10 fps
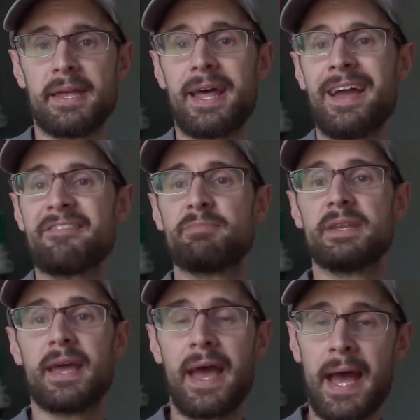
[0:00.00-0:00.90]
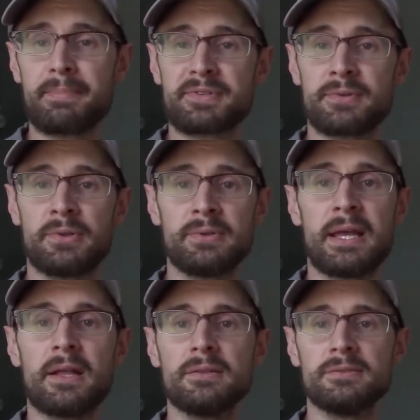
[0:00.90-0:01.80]
and I have been
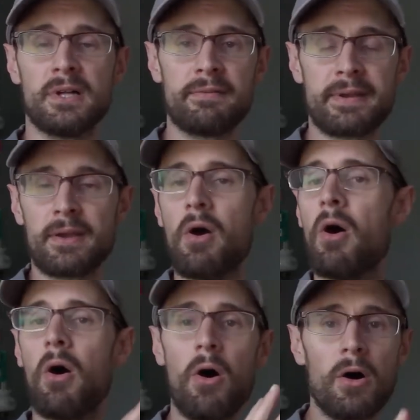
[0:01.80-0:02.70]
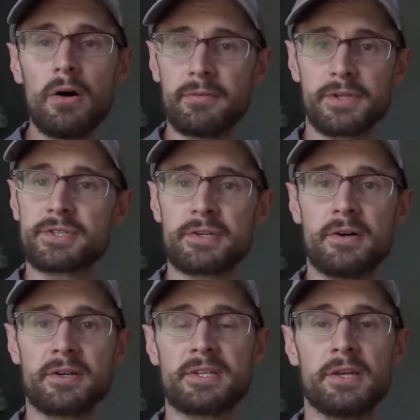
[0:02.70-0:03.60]
absolutely loving all the
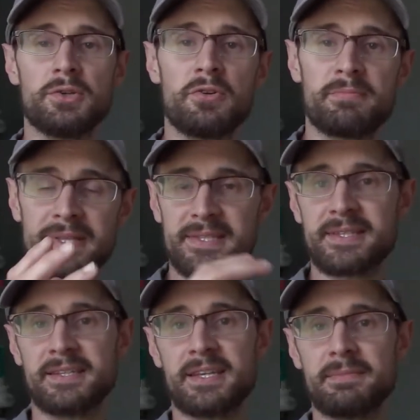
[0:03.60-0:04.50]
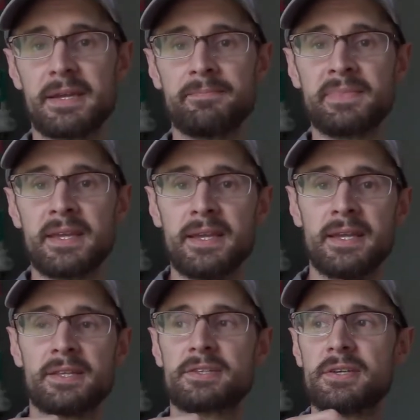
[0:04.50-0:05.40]
songs that you have been sending me.
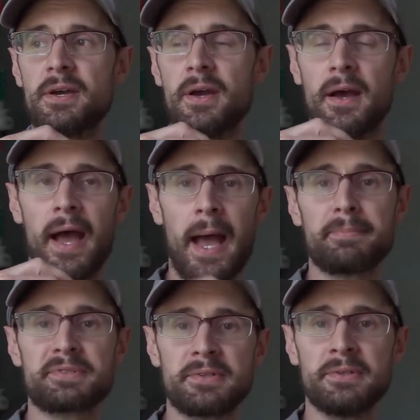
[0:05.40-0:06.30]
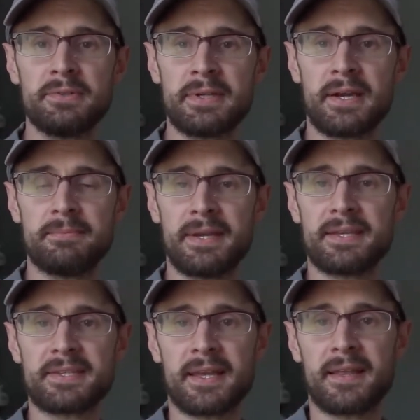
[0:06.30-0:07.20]
It's absolutely
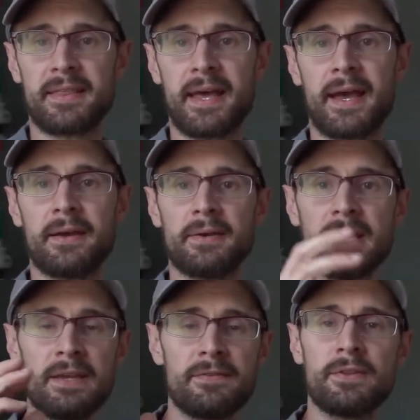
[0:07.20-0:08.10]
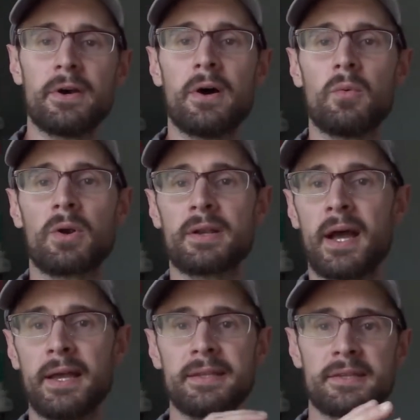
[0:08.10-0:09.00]
amazing that even though we're
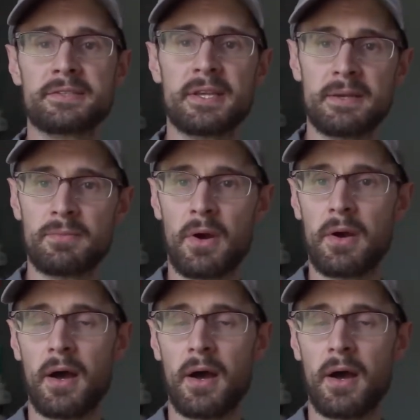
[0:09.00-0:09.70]
not in the same